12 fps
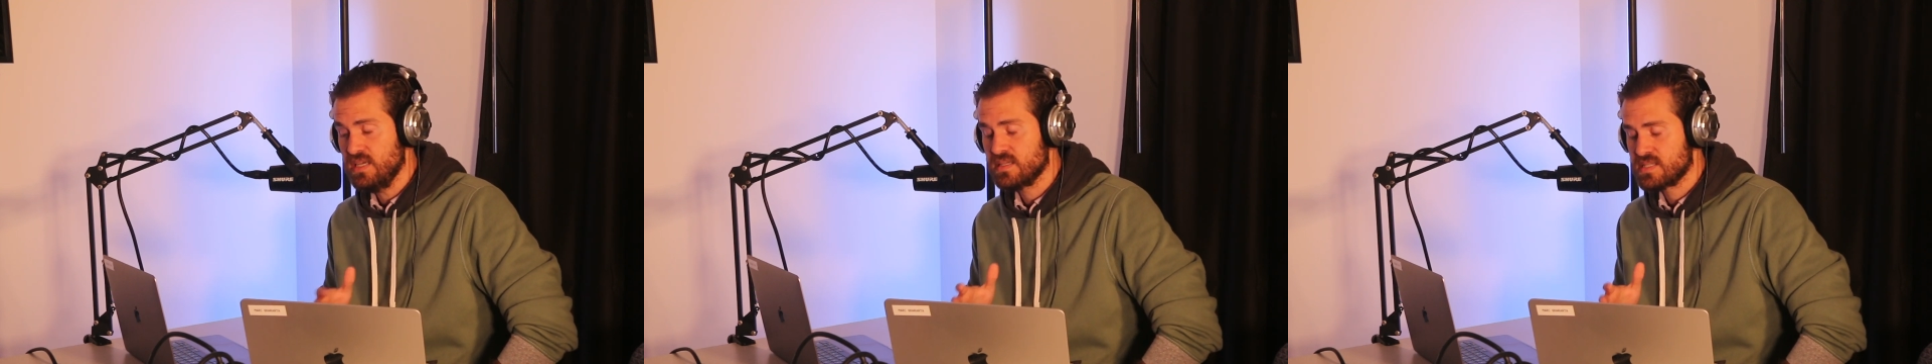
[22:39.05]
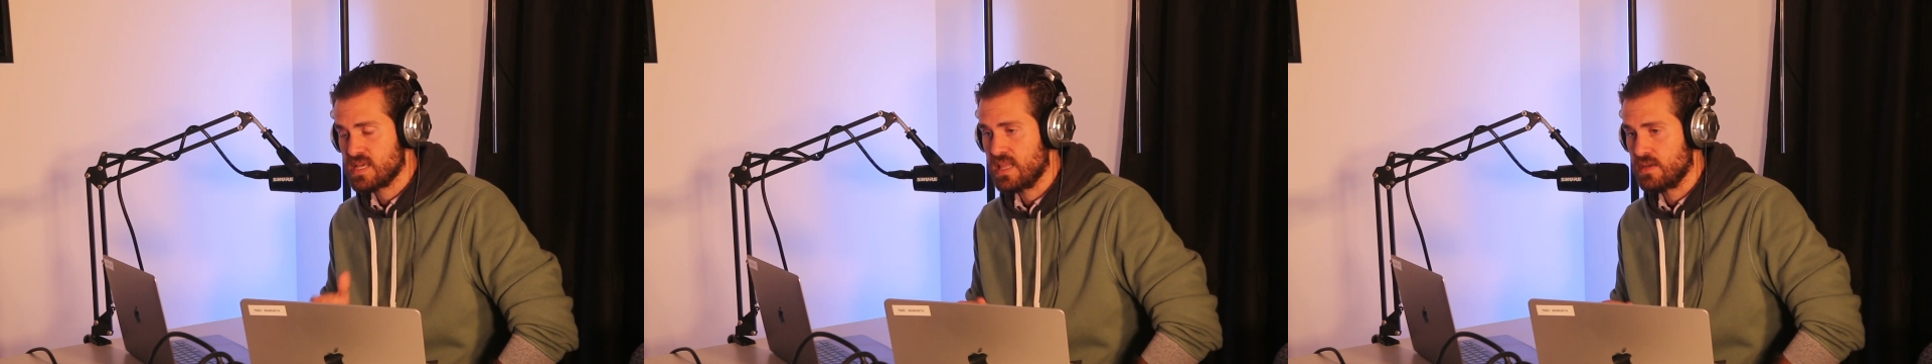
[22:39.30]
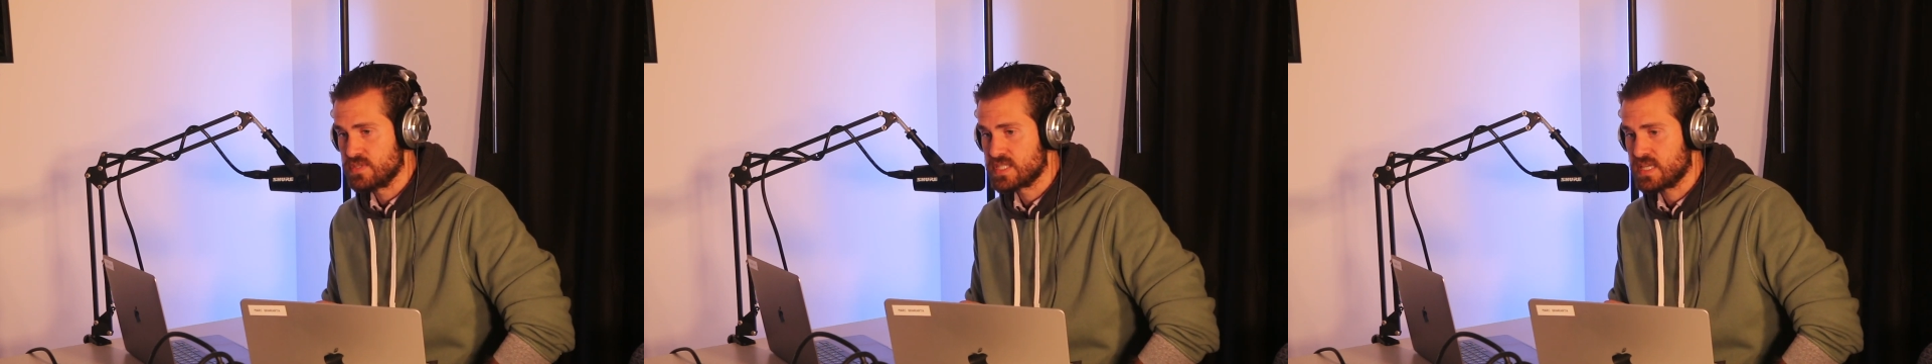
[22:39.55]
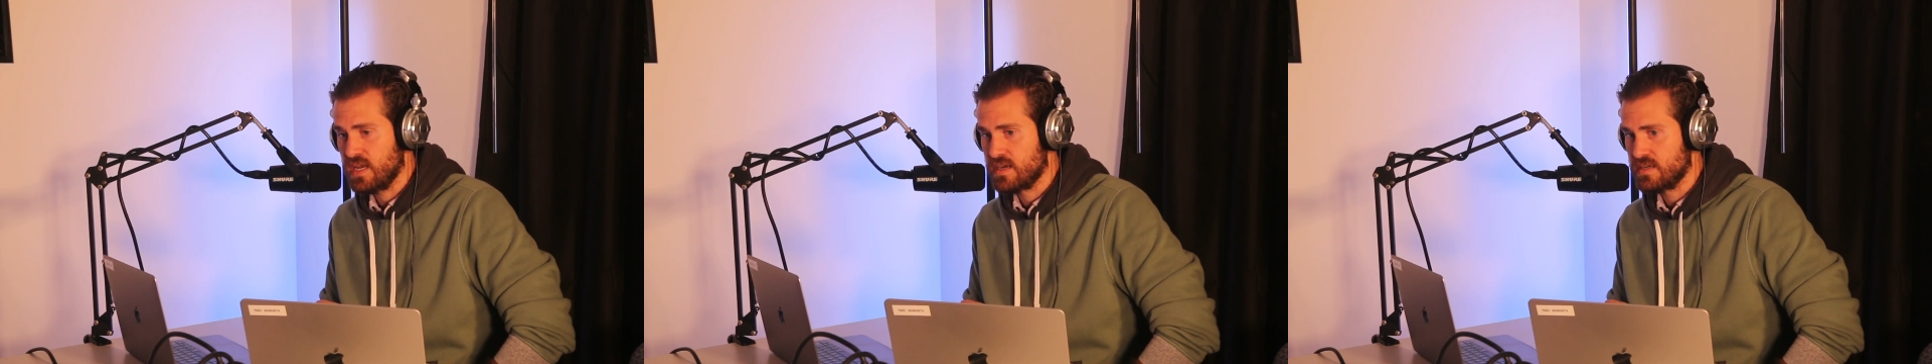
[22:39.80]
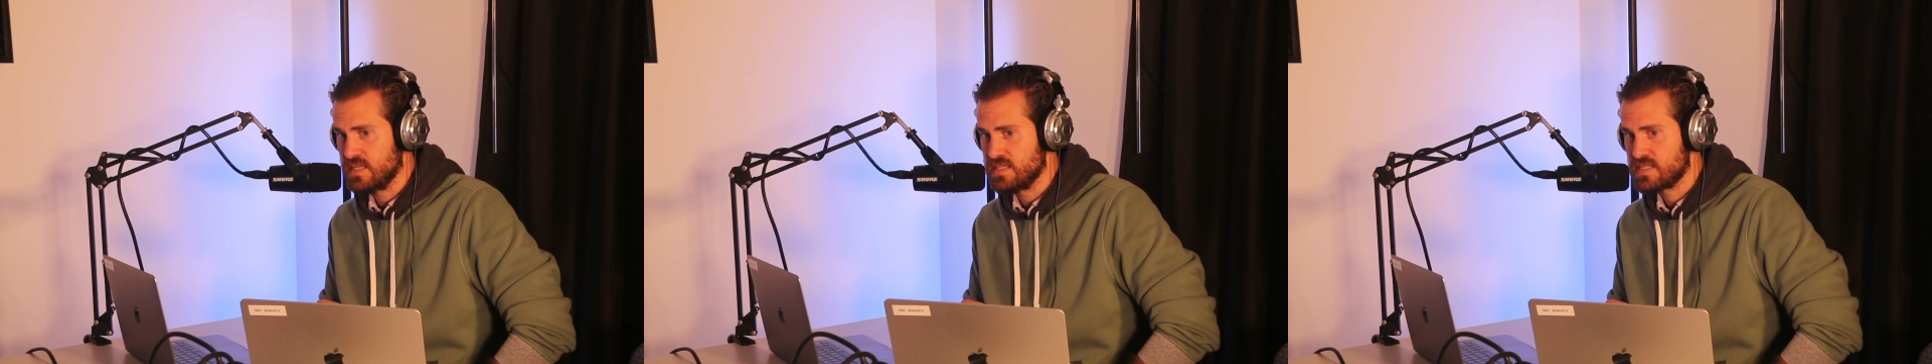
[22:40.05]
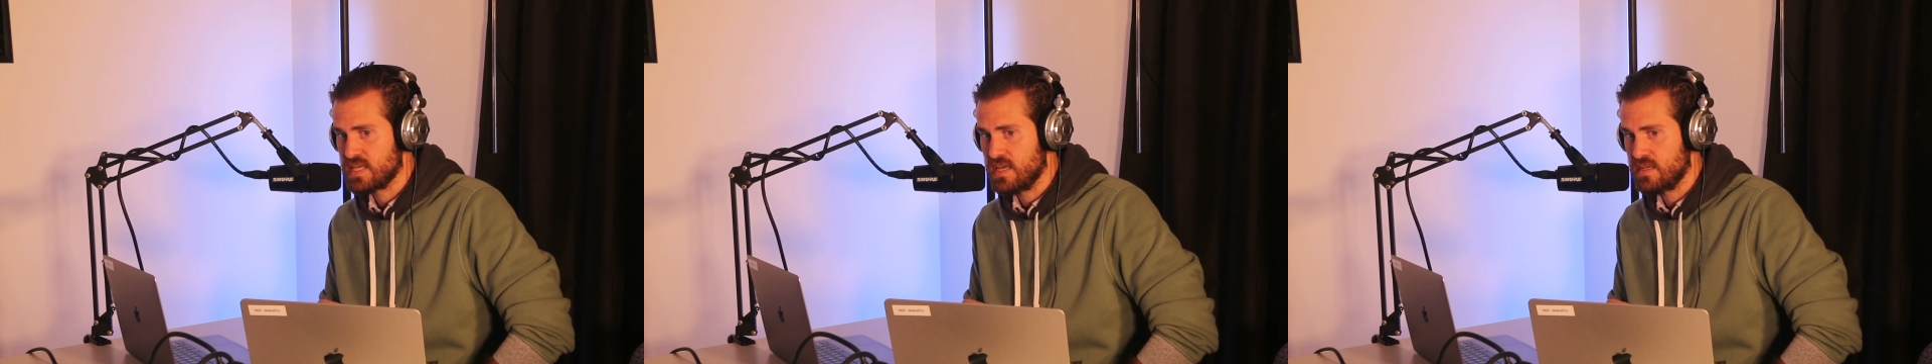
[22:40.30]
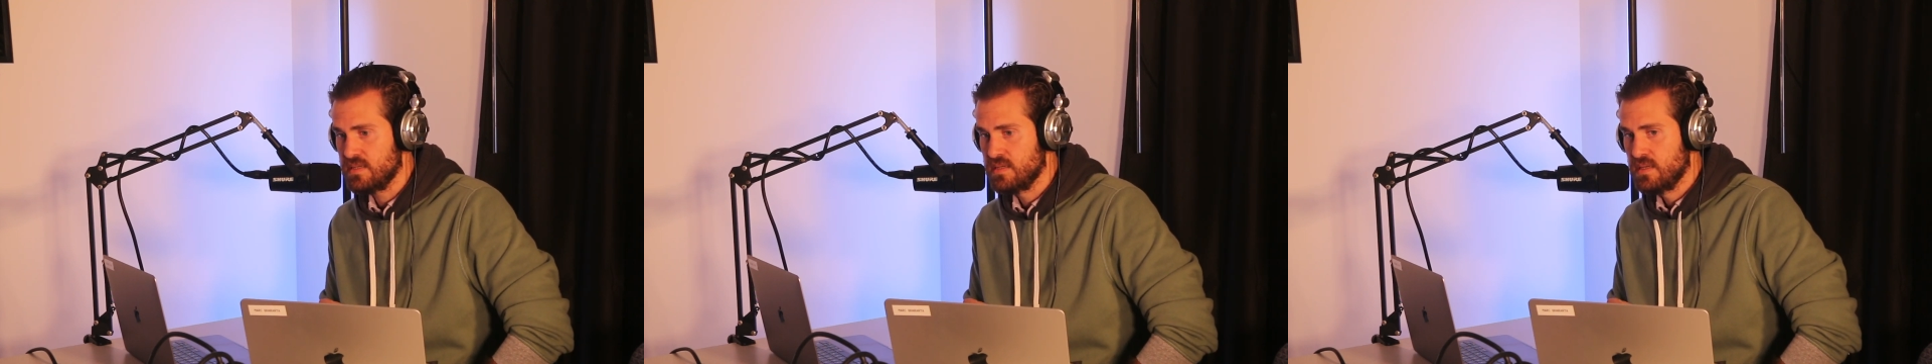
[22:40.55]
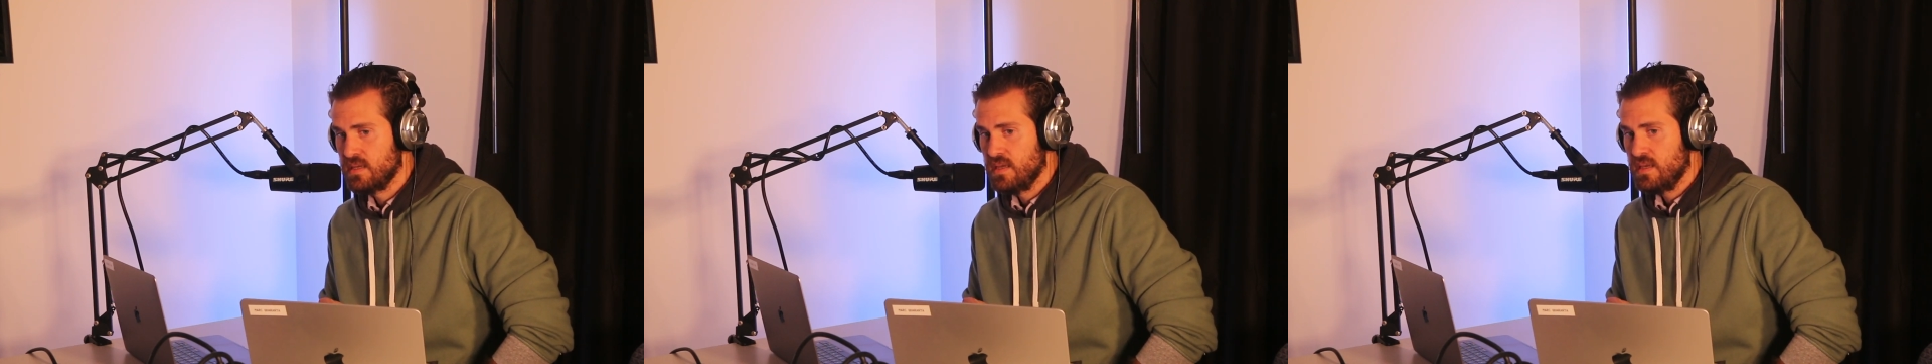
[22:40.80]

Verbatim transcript: and he could tell I was scared. And he said,